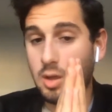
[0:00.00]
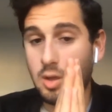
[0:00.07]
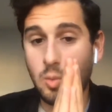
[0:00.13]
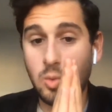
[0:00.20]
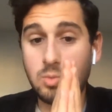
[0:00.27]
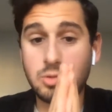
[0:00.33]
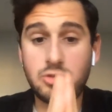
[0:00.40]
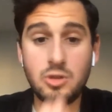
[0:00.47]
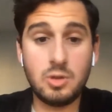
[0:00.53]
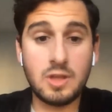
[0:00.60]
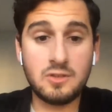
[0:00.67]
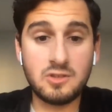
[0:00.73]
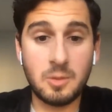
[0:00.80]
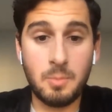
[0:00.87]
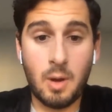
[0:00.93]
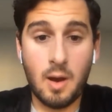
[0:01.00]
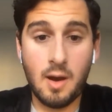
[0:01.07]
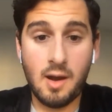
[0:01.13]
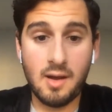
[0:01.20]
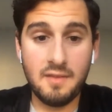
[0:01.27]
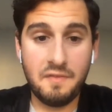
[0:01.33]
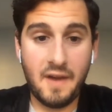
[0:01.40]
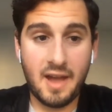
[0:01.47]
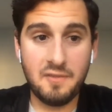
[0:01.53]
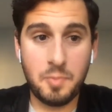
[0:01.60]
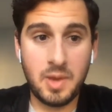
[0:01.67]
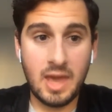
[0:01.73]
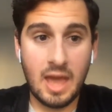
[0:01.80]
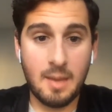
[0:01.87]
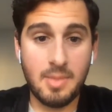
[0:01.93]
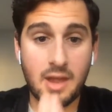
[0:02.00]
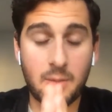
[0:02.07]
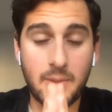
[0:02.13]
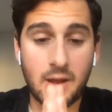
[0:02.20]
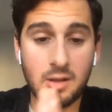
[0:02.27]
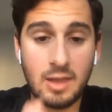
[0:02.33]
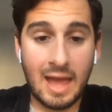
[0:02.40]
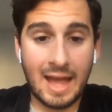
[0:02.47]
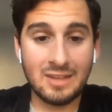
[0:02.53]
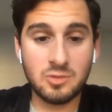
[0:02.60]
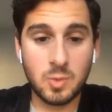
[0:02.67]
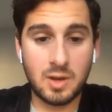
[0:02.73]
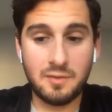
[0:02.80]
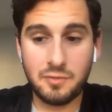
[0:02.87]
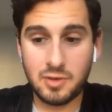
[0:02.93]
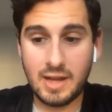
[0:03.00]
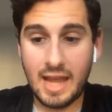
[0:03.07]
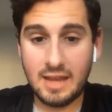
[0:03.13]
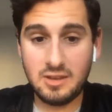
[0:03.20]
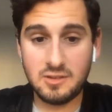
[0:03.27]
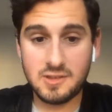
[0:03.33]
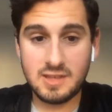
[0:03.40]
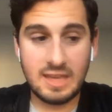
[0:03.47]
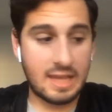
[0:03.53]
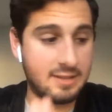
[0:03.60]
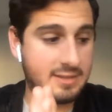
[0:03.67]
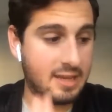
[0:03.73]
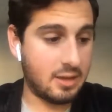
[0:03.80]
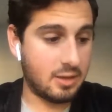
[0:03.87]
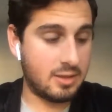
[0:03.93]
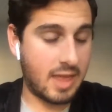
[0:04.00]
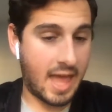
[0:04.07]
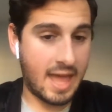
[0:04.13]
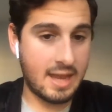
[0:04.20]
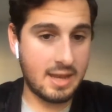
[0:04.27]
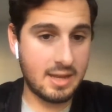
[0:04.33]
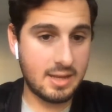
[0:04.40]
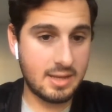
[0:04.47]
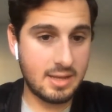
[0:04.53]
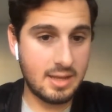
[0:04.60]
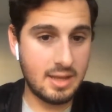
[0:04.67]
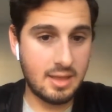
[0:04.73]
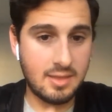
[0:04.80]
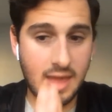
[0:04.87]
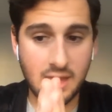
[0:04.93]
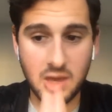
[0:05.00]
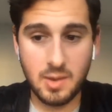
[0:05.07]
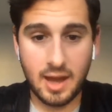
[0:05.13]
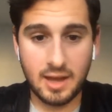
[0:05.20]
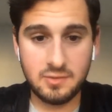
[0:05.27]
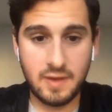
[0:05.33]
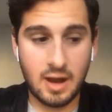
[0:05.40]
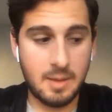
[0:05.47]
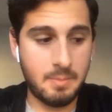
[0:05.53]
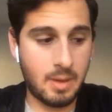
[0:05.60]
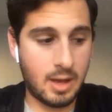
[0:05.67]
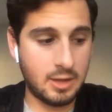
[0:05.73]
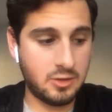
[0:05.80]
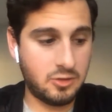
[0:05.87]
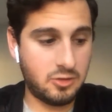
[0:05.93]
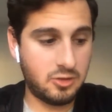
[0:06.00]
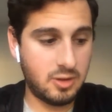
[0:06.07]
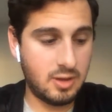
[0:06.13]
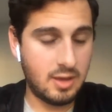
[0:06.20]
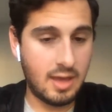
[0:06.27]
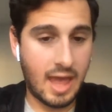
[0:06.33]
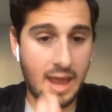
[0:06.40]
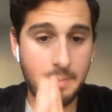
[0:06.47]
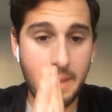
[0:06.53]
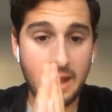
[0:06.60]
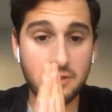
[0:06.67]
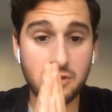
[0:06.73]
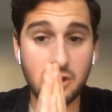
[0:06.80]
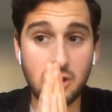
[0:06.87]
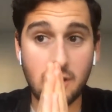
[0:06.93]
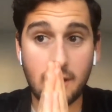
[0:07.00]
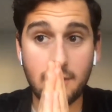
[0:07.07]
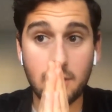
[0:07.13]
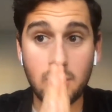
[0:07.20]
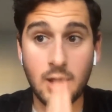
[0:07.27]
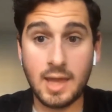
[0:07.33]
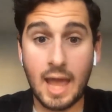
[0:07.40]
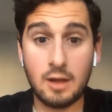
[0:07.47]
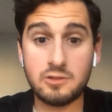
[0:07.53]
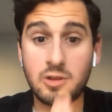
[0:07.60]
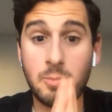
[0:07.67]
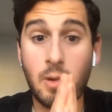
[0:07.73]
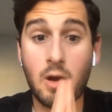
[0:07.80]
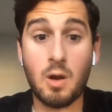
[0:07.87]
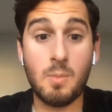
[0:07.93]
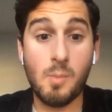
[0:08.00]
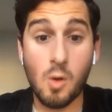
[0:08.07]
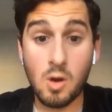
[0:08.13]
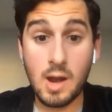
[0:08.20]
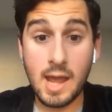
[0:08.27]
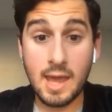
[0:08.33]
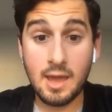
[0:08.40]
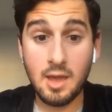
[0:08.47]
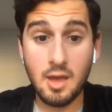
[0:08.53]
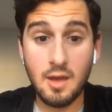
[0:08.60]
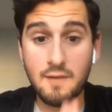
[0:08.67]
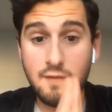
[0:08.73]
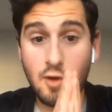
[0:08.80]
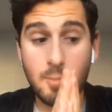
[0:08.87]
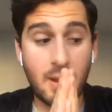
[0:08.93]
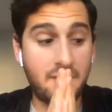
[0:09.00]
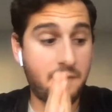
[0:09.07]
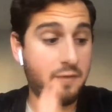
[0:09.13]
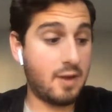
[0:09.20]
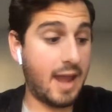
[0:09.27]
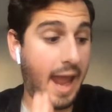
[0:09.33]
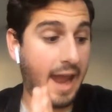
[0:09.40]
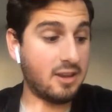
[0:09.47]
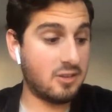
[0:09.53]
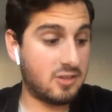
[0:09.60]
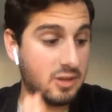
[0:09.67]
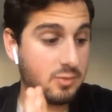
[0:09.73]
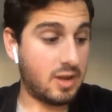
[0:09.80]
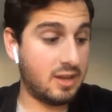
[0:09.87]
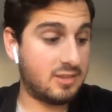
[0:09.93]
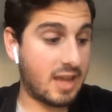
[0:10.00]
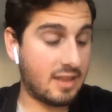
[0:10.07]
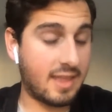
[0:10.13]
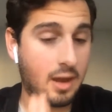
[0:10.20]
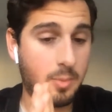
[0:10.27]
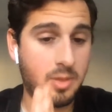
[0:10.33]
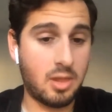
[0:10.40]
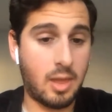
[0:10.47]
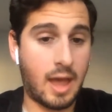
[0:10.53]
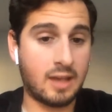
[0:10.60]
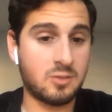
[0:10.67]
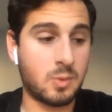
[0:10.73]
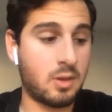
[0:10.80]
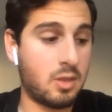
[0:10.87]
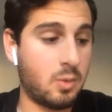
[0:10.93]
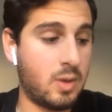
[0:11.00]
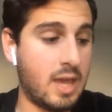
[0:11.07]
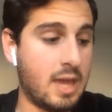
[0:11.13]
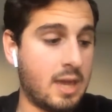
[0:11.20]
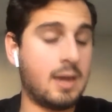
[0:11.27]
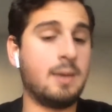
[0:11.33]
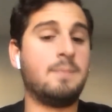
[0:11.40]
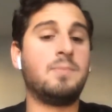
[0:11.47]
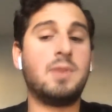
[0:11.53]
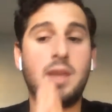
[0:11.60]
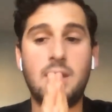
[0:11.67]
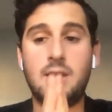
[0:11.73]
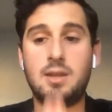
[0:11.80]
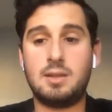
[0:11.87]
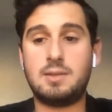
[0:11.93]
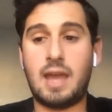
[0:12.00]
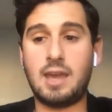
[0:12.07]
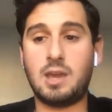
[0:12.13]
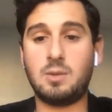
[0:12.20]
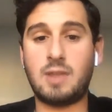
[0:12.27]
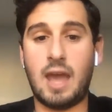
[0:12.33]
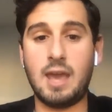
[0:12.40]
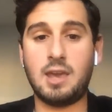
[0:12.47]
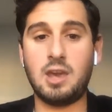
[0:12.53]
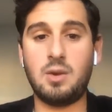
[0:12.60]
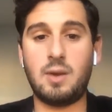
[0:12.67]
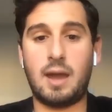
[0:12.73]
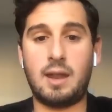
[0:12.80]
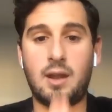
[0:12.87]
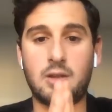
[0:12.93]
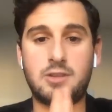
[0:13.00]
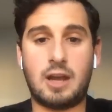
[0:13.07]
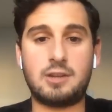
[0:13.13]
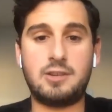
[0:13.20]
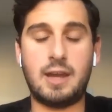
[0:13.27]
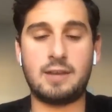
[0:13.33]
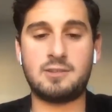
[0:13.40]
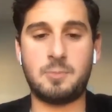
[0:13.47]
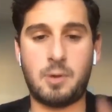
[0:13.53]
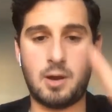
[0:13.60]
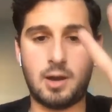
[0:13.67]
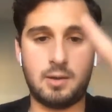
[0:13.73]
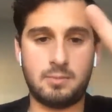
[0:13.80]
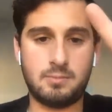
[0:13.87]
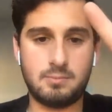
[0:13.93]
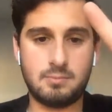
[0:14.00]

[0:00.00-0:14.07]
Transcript: We will do this tomorrow at 5 p.m. That'll be our last one of free agency. Until then, thank you guys very much. And make sure you're on the lookout tomorrow morning for my free agency reset. That'll be the last one of the week. Thank you. And I'll talk to you guys tomorrow.